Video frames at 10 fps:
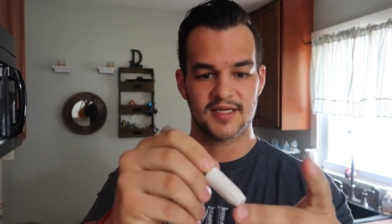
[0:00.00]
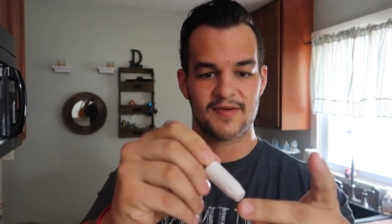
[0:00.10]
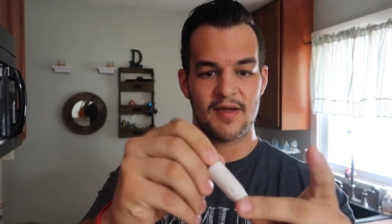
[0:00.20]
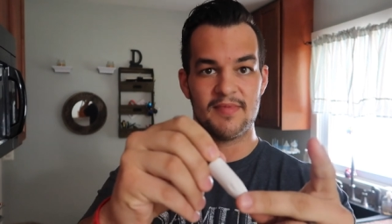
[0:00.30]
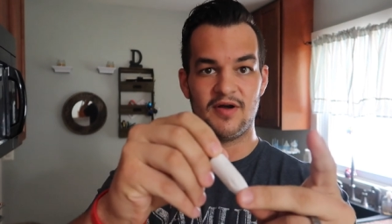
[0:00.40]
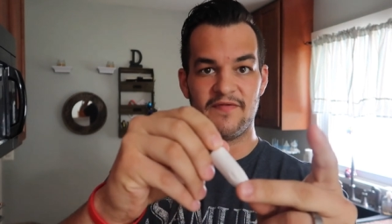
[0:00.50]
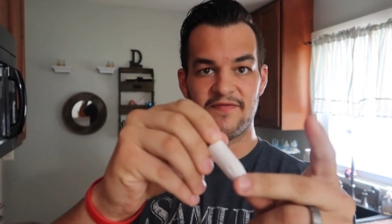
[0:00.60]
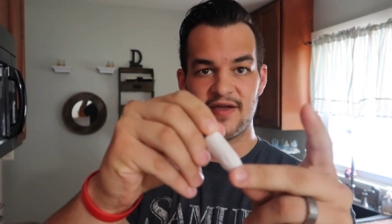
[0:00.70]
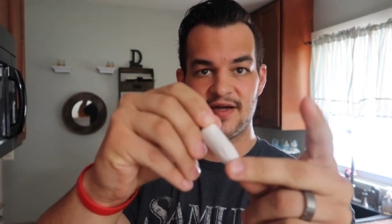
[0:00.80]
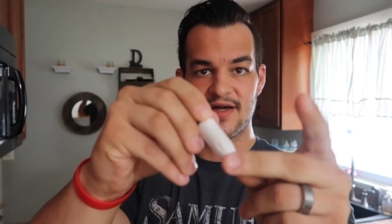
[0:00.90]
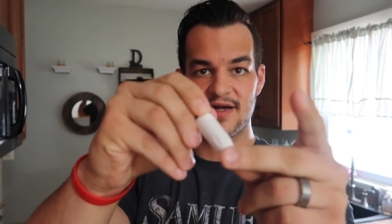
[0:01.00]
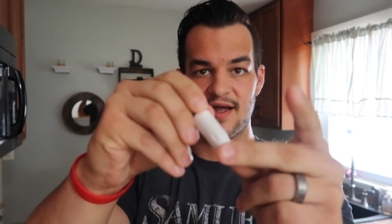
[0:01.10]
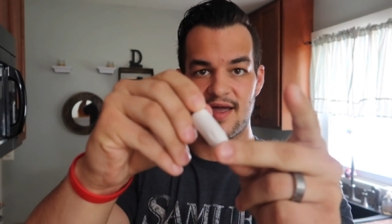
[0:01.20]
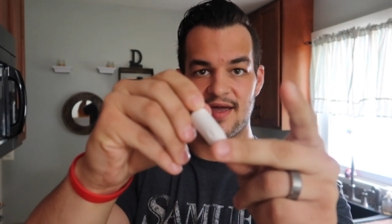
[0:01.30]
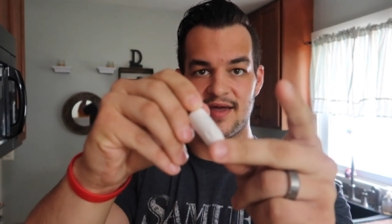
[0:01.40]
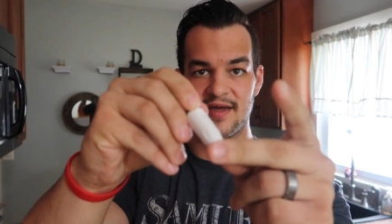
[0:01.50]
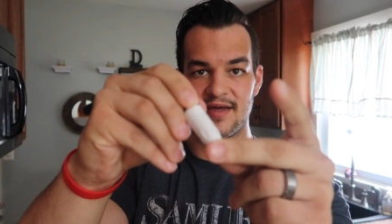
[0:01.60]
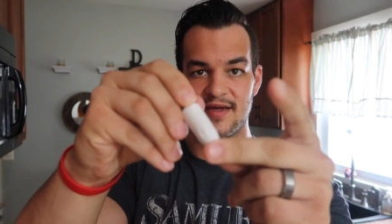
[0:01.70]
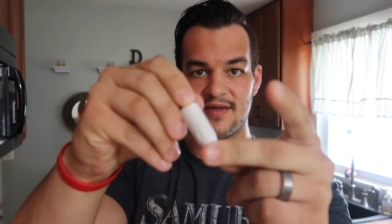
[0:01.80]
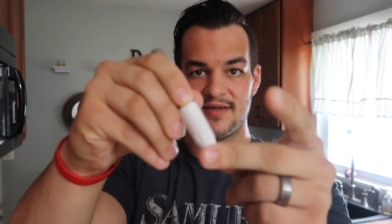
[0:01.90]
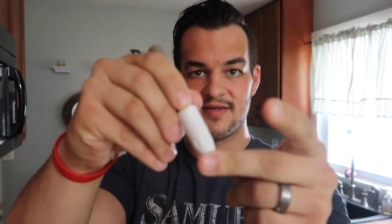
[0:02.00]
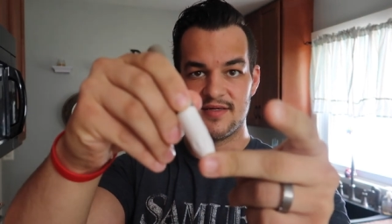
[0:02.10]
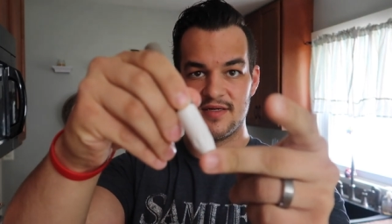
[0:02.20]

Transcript: Take my middle finger and